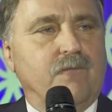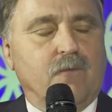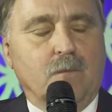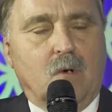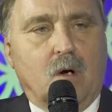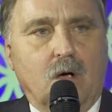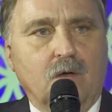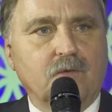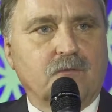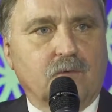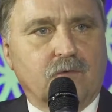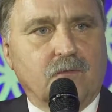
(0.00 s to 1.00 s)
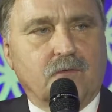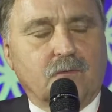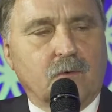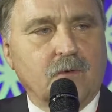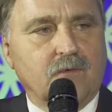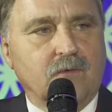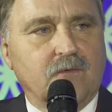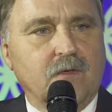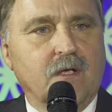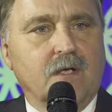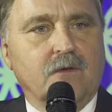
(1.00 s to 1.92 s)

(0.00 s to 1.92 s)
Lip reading: from all sorts of sources.